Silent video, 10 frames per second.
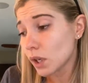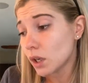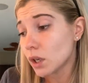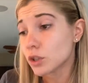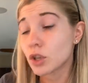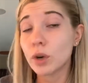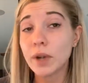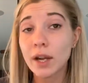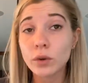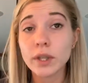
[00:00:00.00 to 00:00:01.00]
So
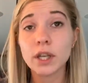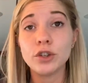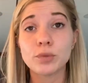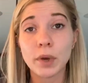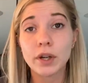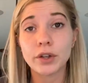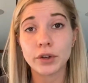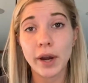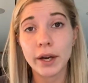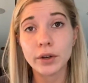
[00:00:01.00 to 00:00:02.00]
not only can you spray it on
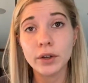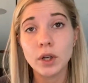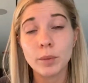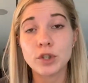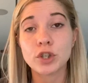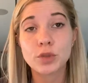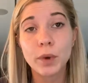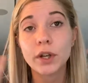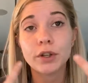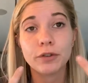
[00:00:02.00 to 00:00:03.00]
your hair, but you can spray
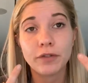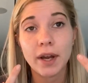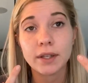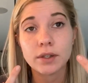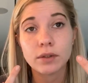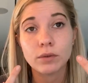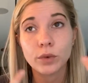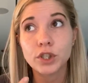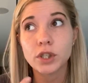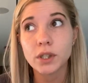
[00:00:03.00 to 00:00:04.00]
it on your face,
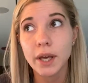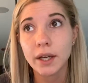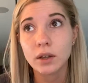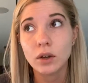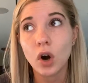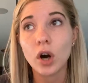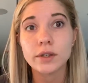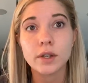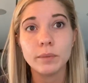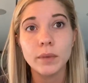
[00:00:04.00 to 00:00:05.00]
which is like
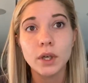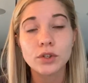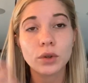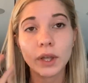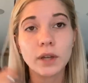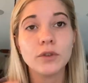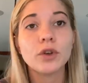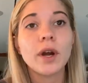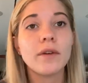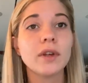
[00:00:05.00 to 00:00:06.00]
awesome. So like if
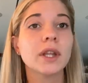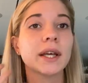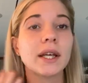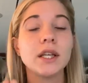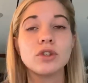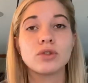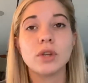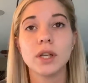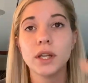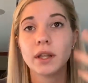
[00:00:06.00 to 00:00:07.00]
you're having like
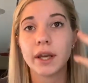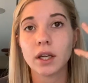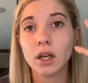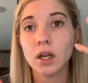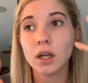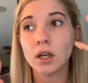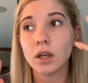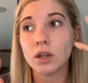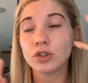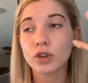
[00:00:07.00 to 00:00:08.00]
any like
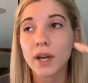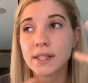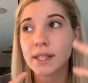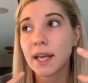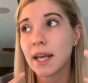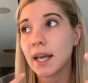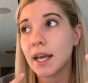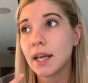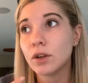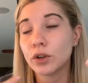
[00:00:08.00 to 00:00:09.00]
dry
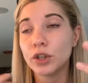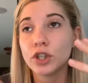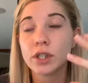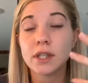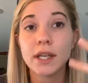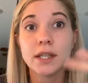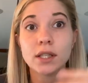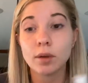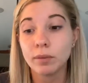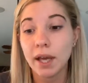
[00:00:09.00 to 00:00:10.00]
skin, or you just need
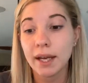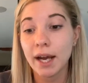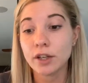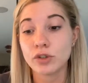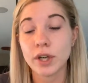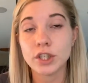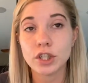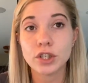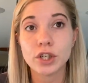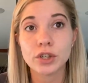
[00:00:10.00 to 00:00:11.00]
some like
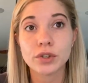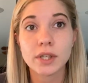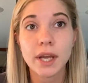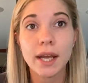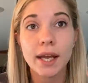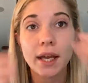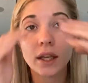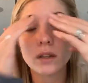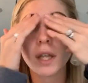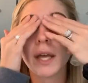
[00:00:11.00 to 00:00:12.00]
hydration to your
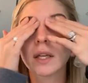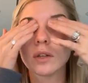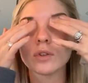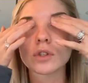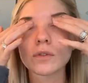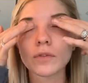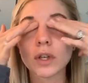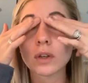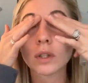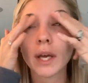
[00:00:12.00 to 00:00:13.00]
skin, like you just
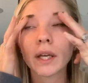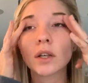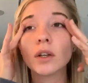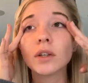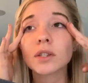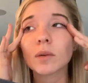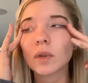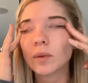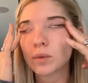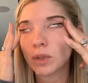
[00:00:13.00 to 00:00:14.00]
feel like, you know,
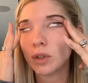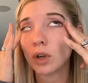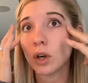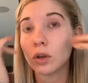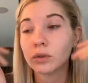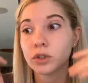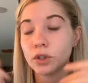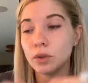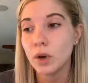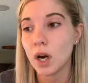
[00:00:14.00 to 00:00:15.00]
sometimes when you go
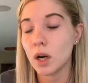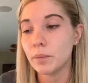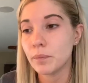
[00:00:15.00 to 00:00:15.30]
to